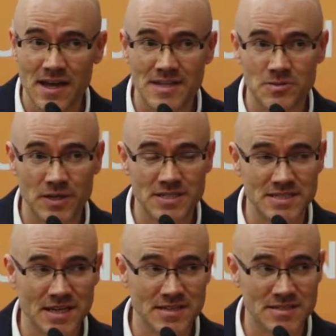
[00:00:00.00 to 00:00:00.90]
And so I
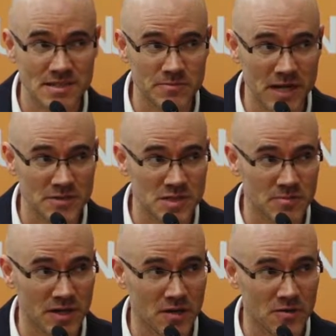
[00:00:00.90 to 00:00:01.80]
decided to take matters
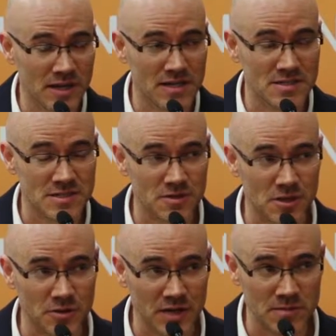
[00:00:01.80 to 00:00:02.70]
into my own hands and
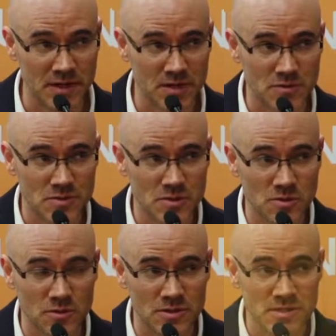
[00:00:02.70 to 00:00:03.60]
start creating my own
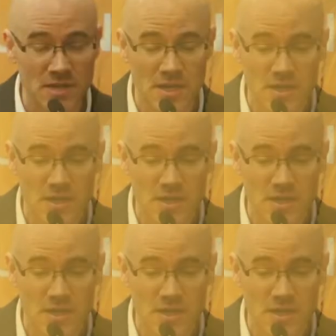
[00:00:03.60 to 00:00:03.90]
tools